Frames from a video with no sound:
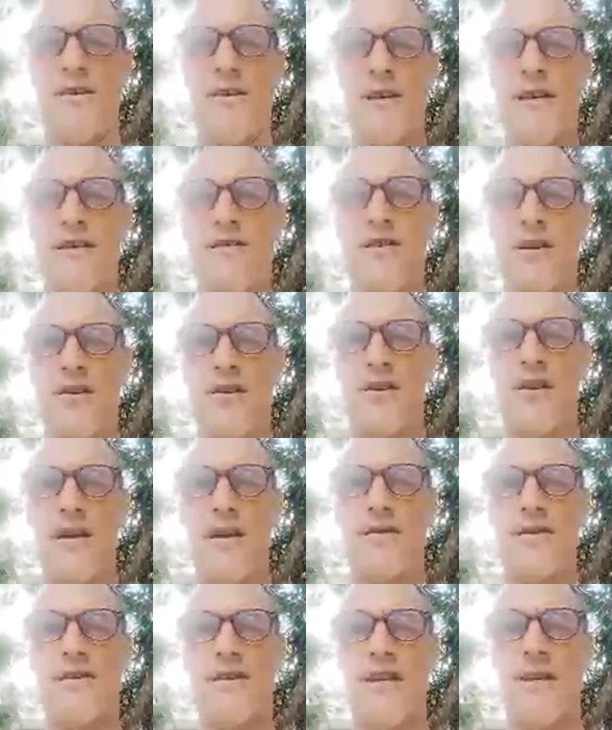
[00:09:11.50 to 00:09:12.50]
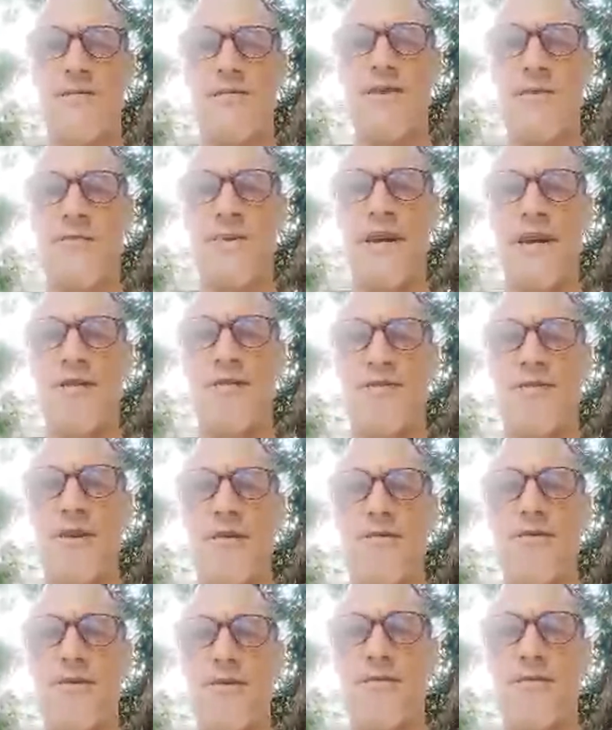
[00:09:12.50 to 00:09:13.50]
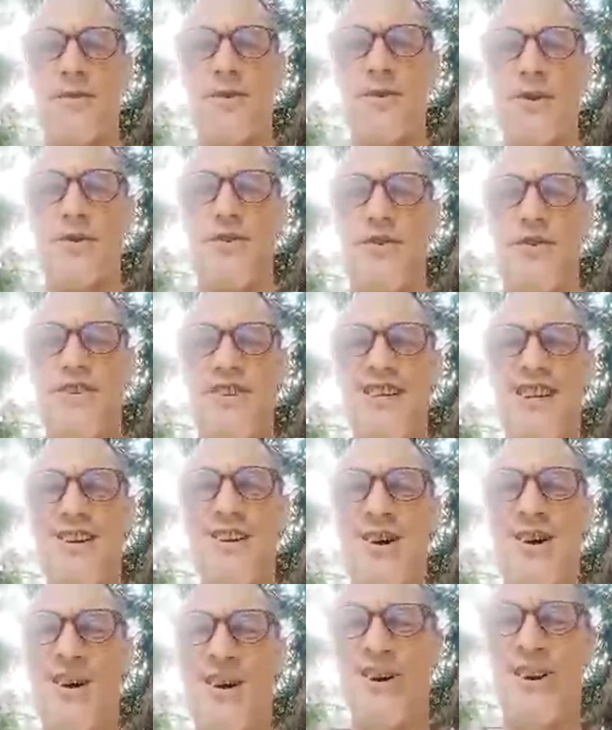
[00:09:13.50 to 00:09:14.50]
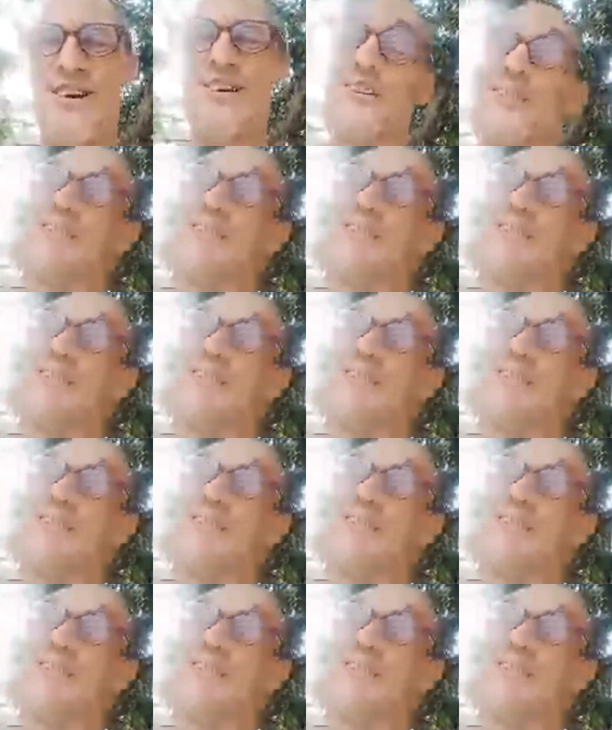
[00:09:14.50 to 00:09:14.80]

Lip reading: Yeah, Scotland never seemed to benefit from North Sea oil.